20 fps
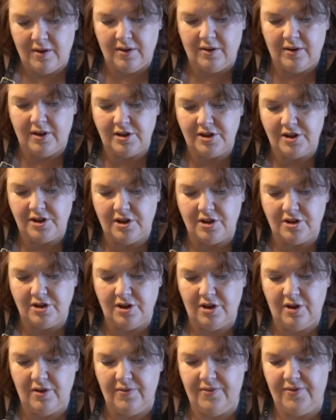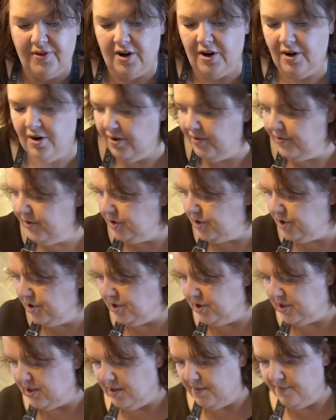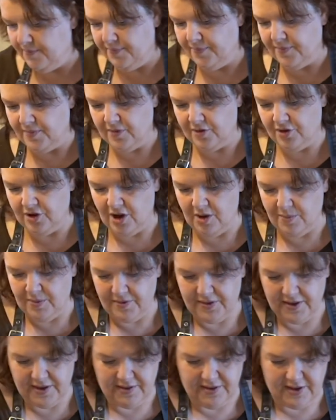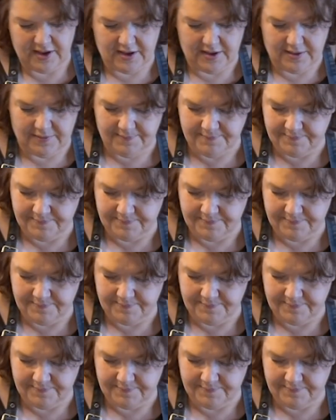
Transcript: it's not too far off it, just on top of that there.